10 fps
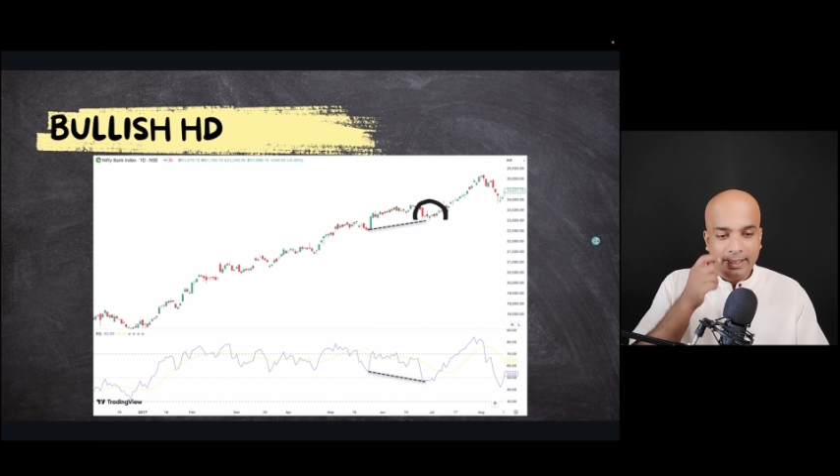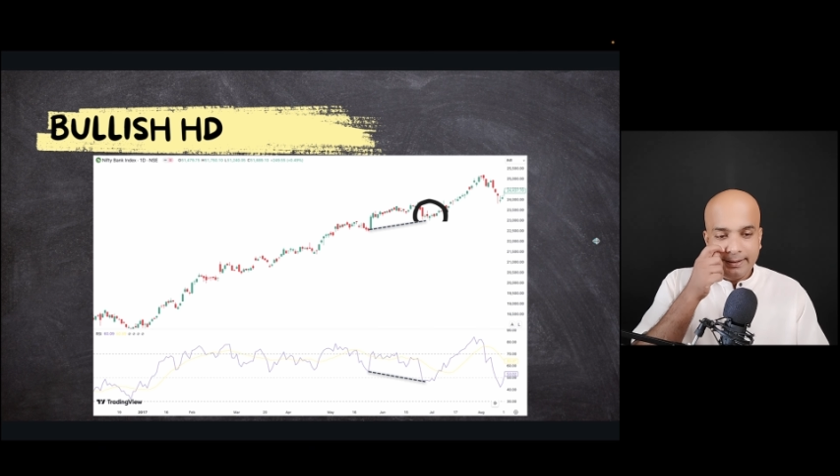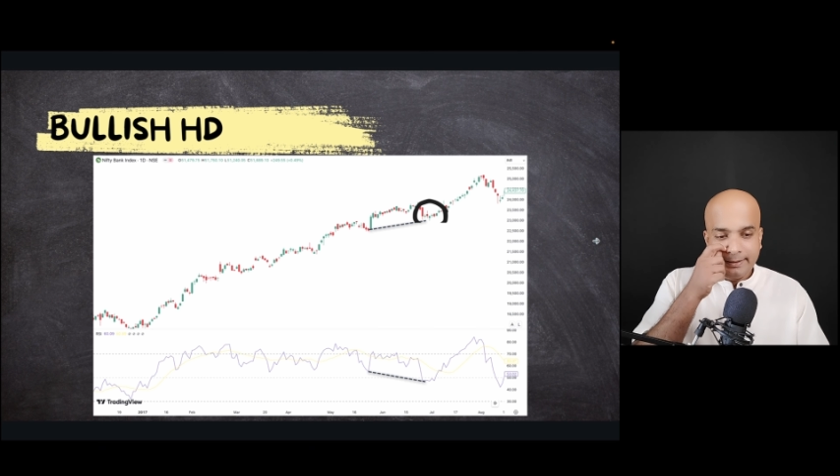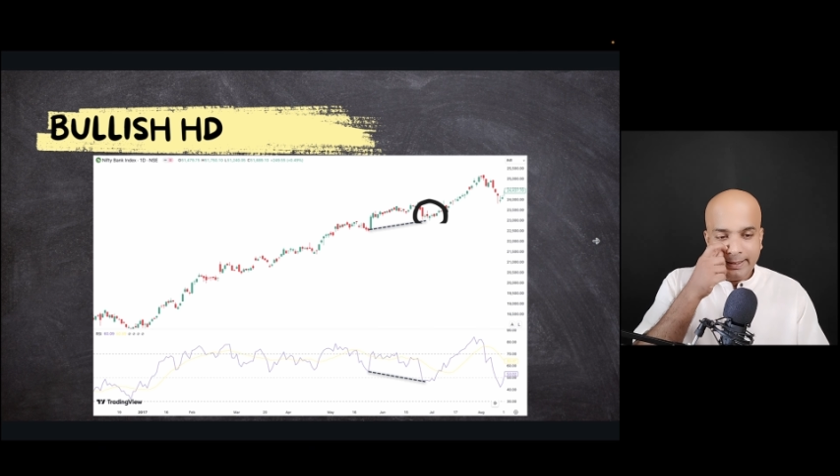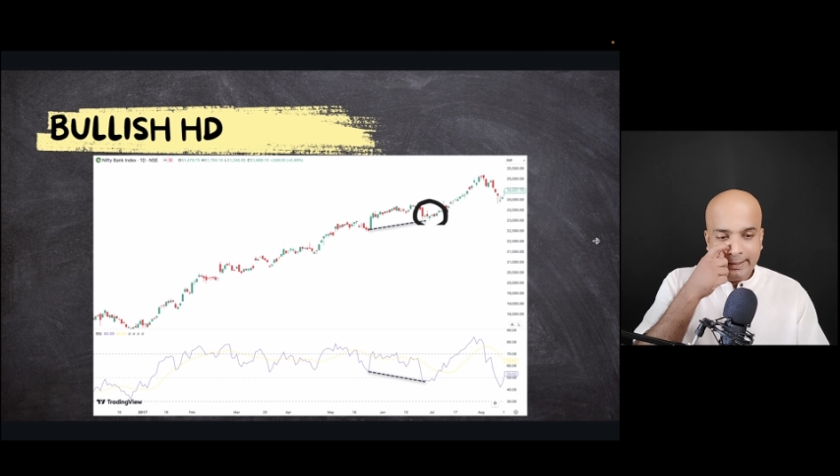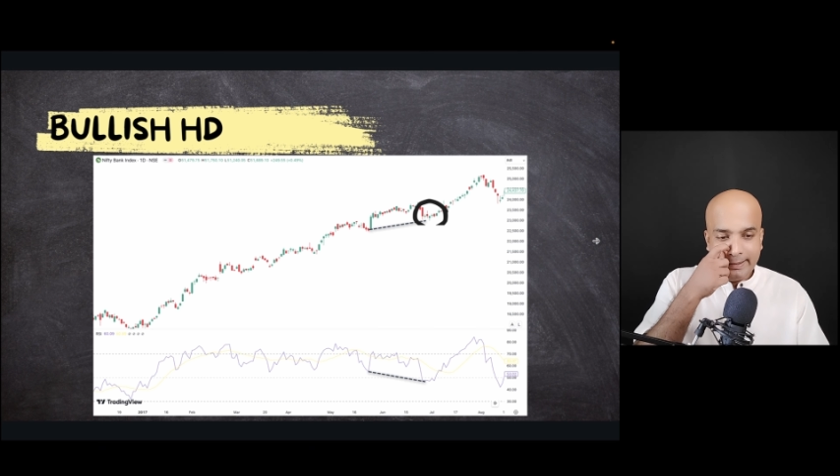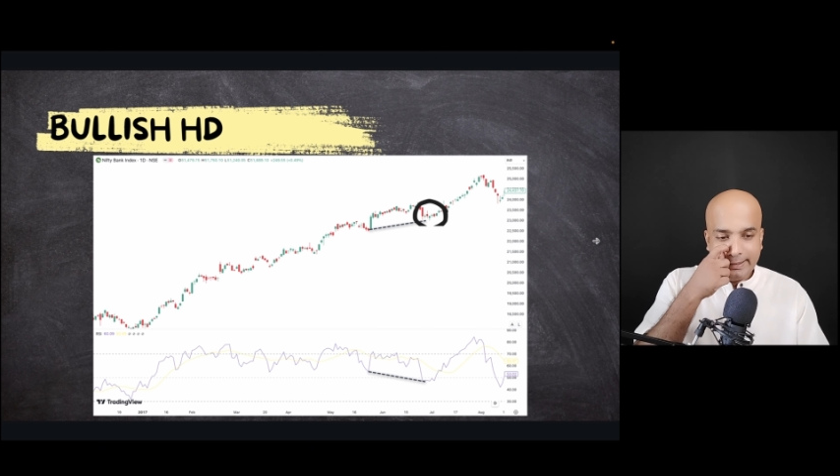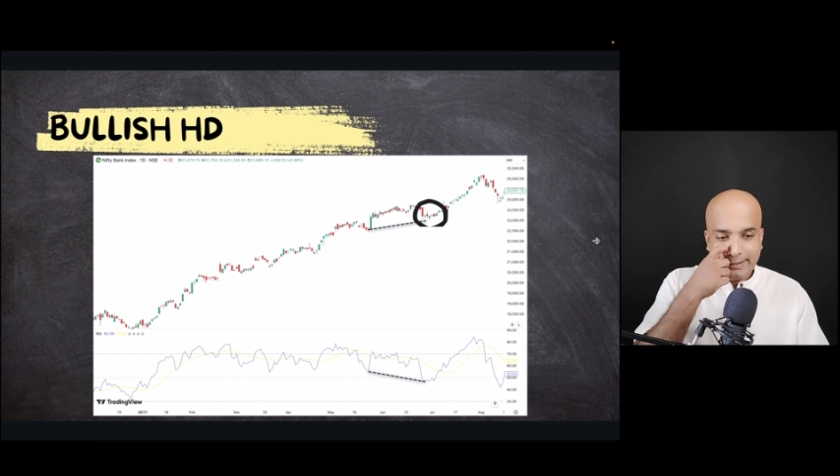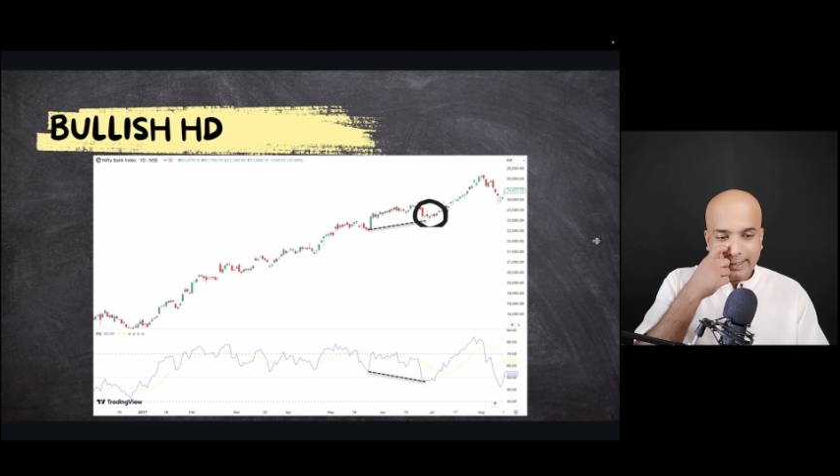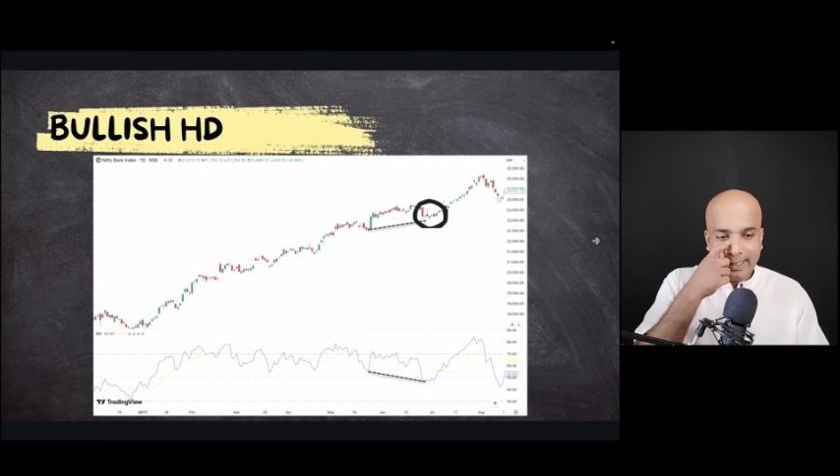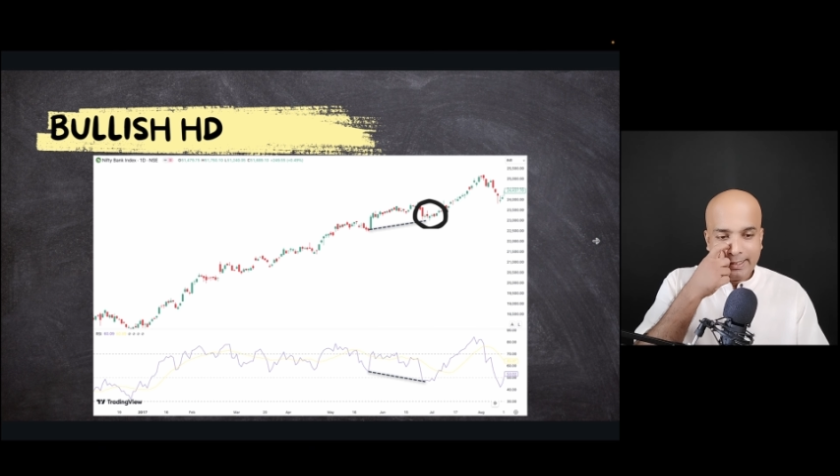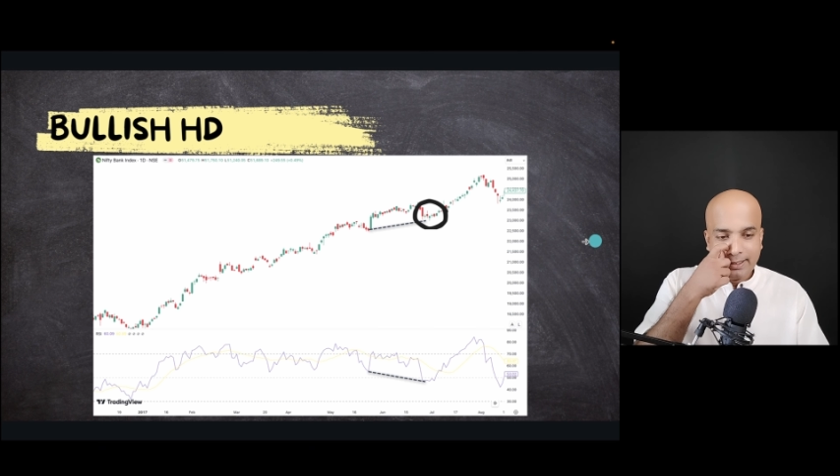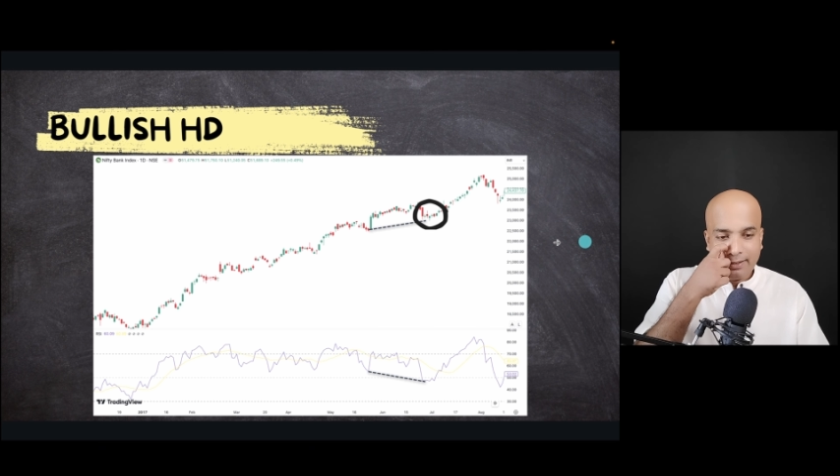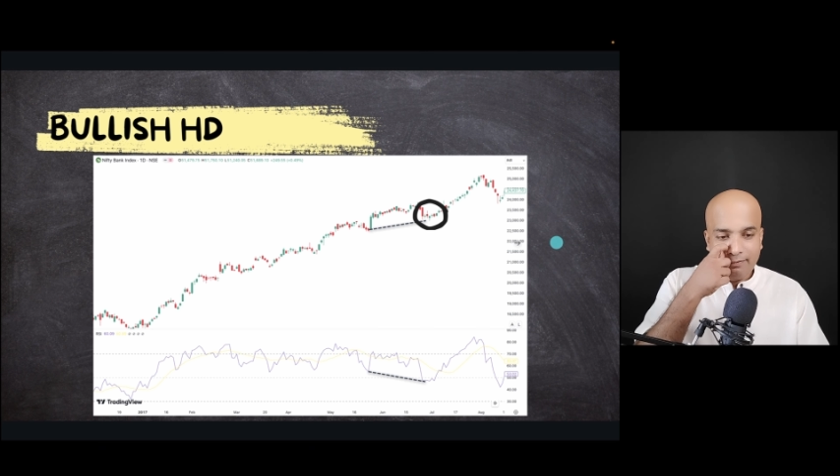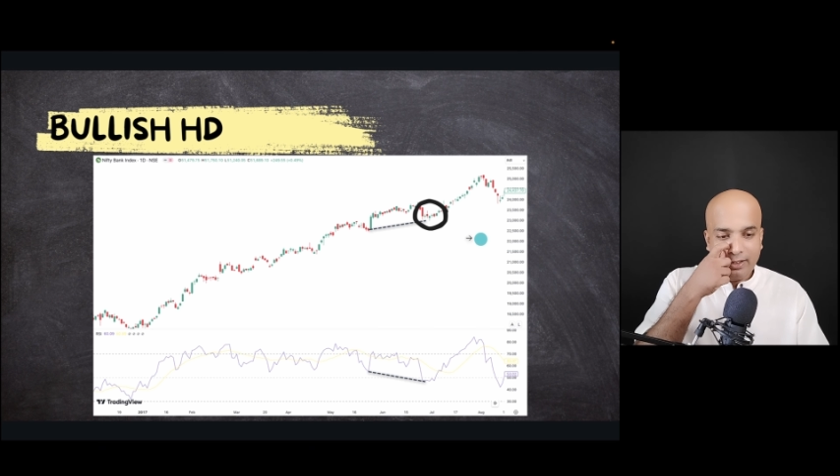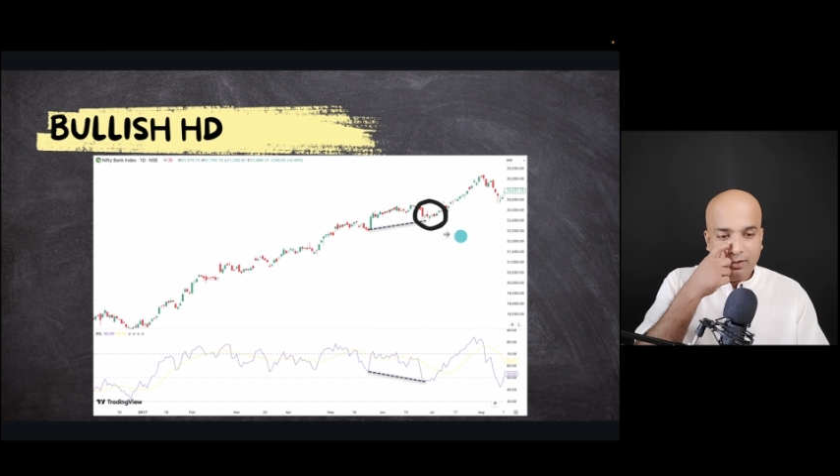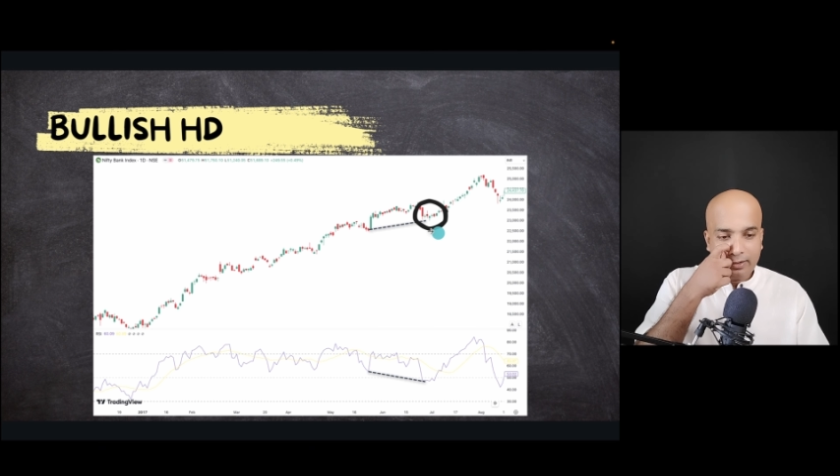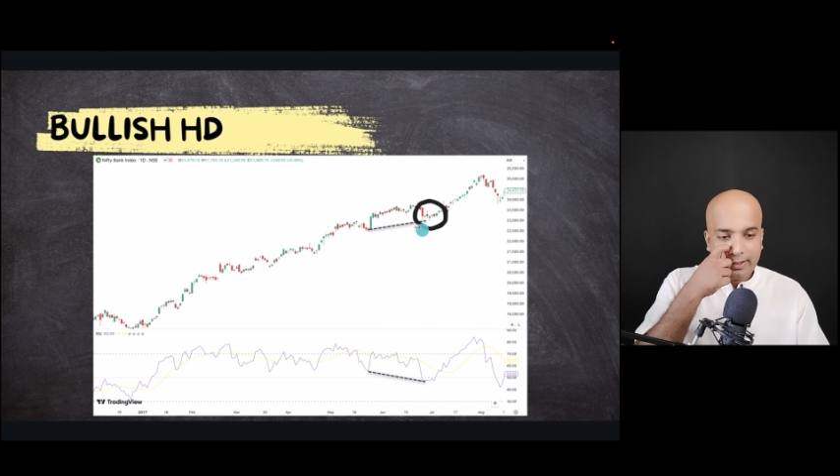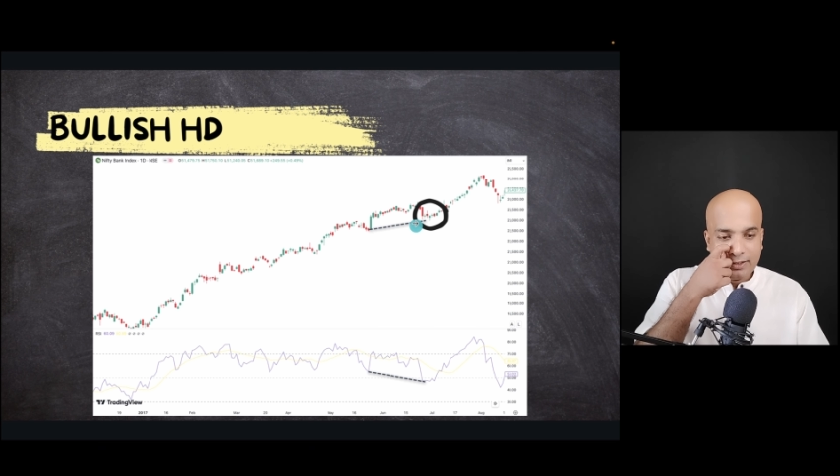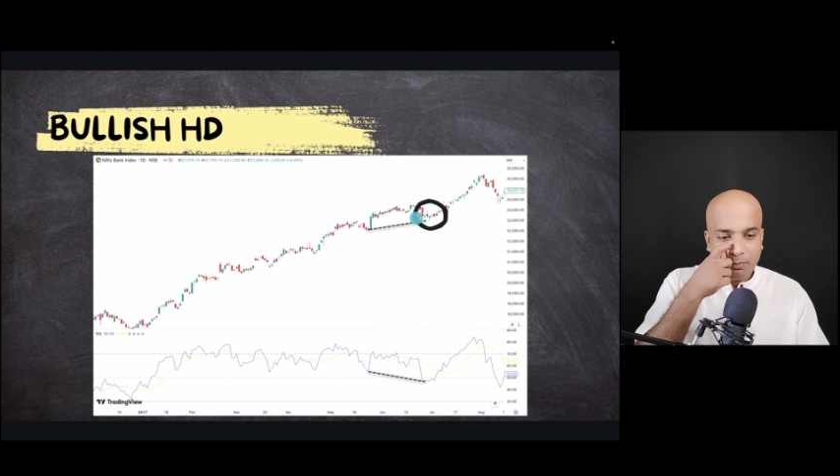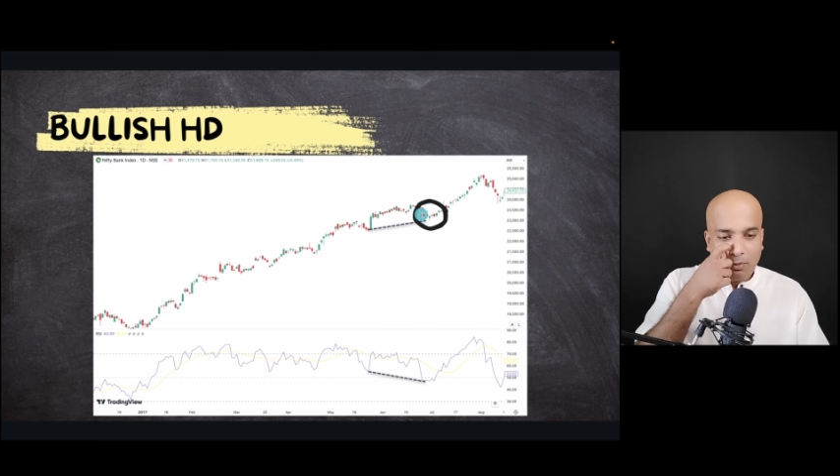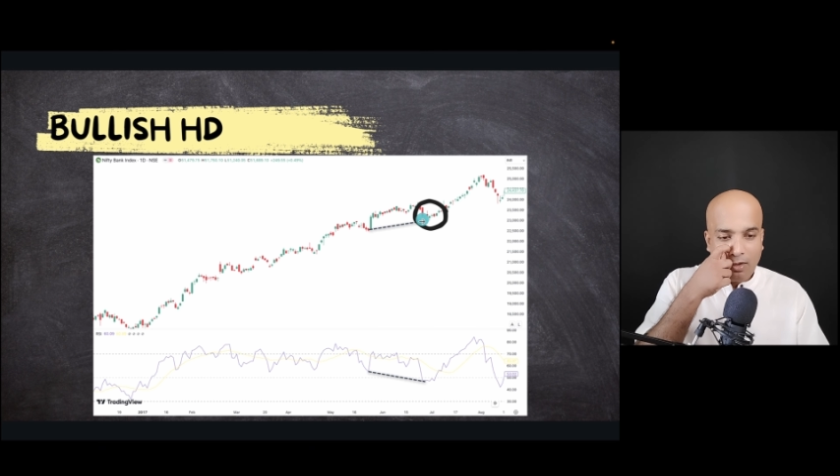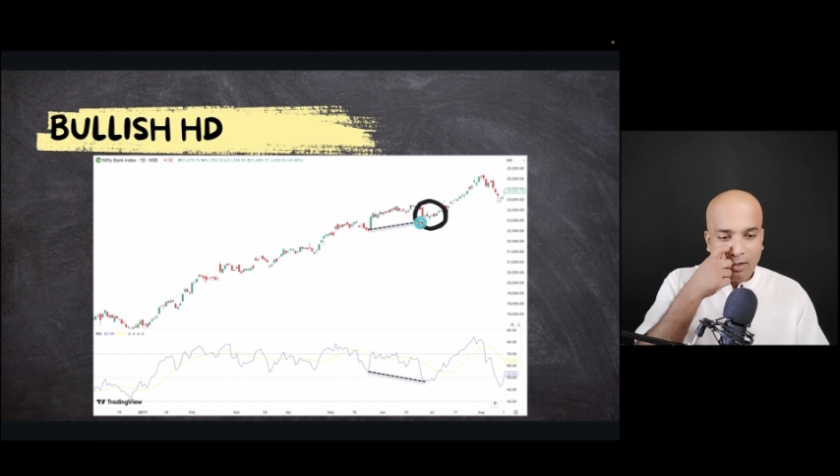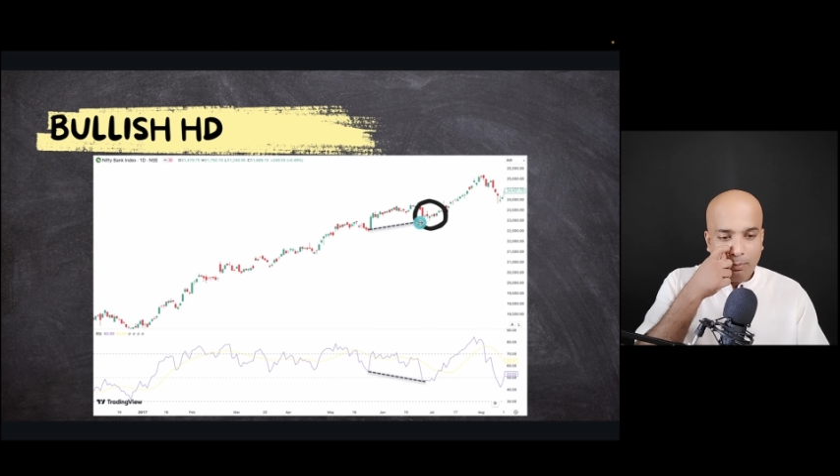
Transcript: See, in this case we got a small